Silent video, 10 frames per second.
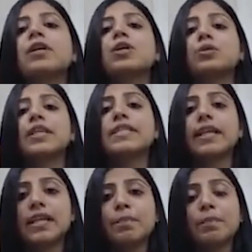So the
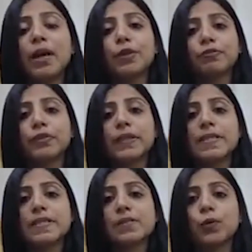second part of it
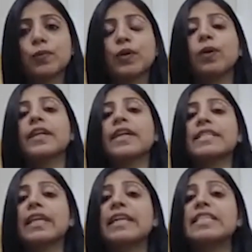is what we call it as
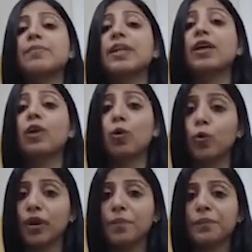glycemic
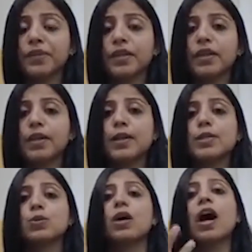load.
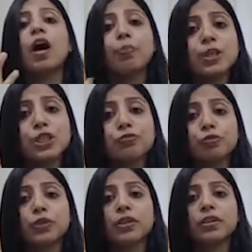So how much
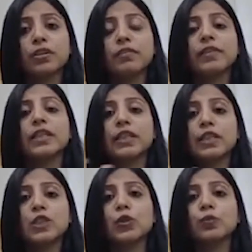food when
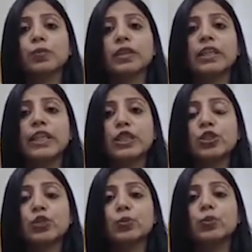consumed
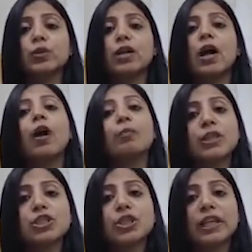leads to how
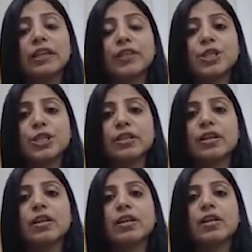much elevation?
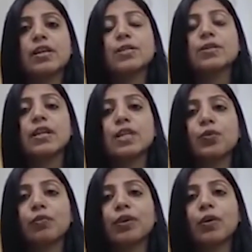So that is
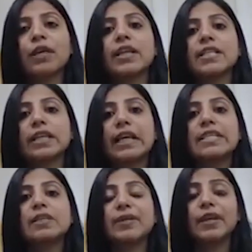what we call it as a
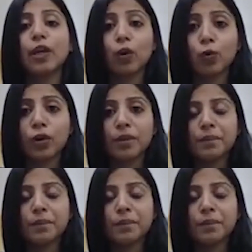glycemic load.